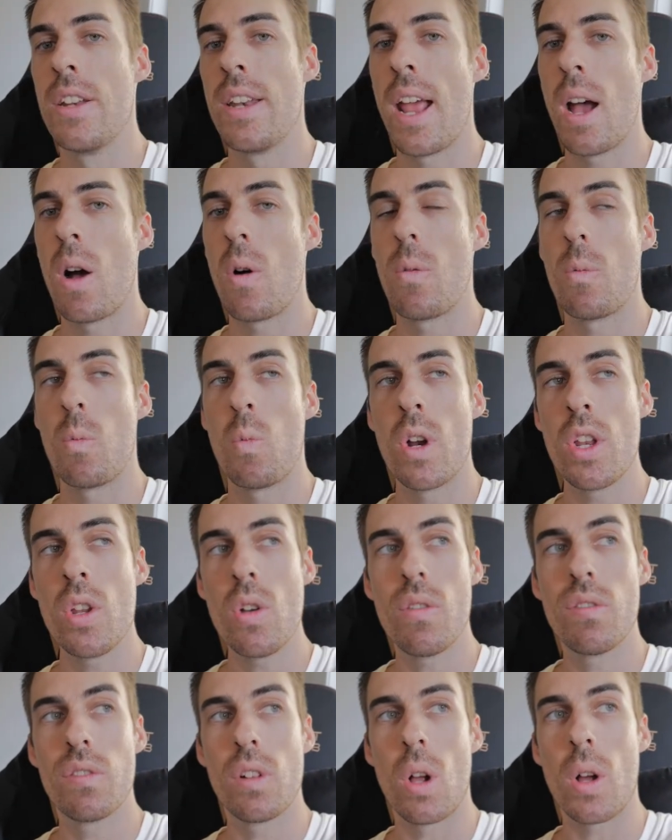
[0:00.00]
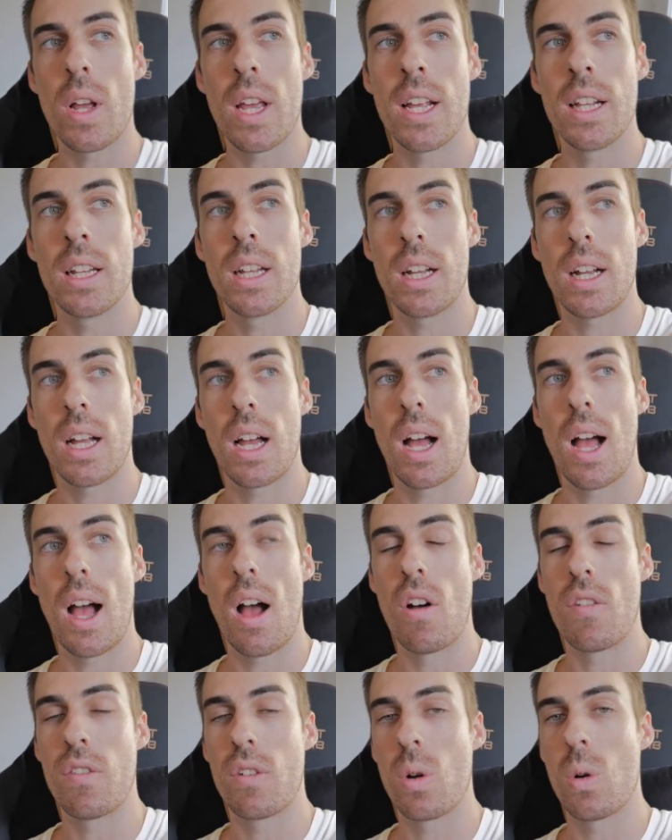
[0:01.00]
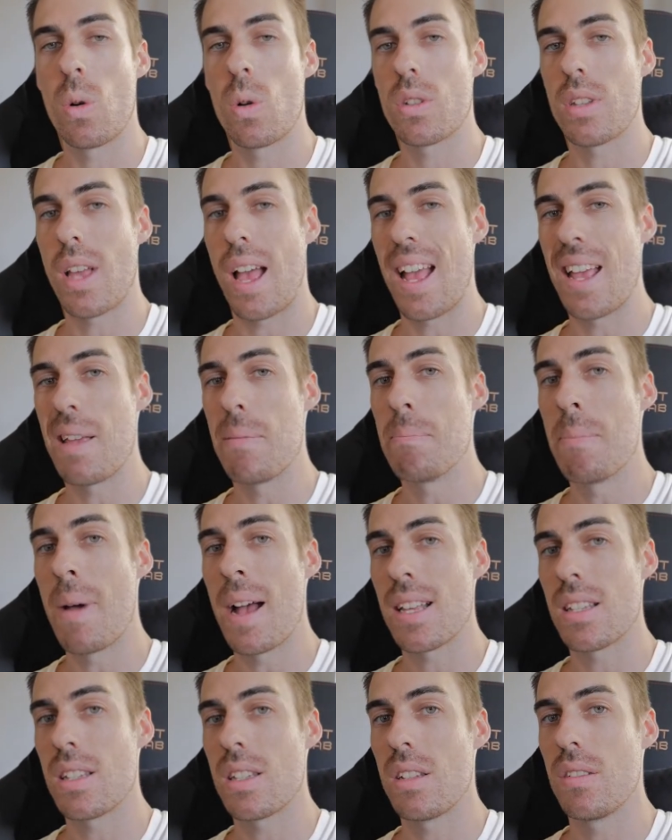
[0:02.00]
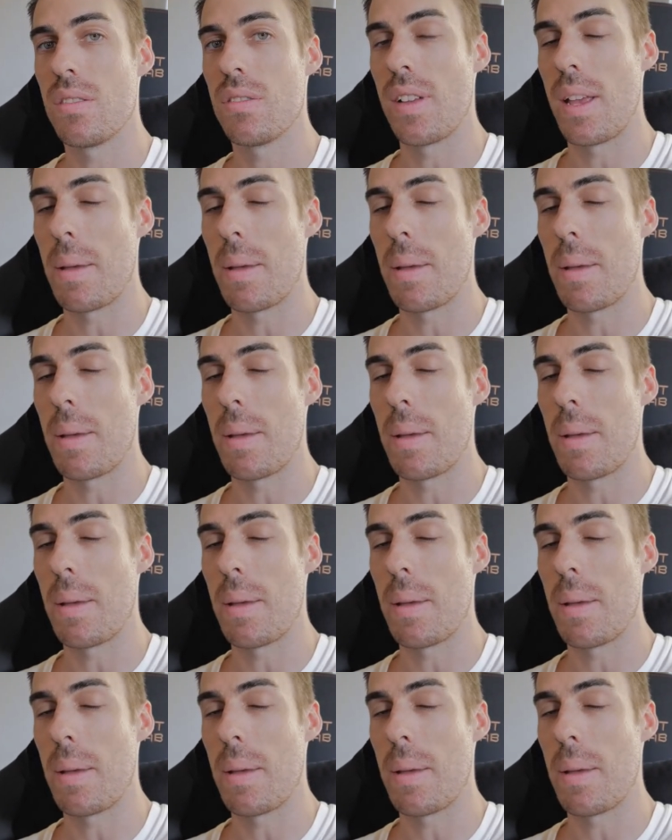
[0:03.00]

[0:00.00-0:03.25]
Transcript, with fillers: Now, when you're vlogging in the car, of course, a massive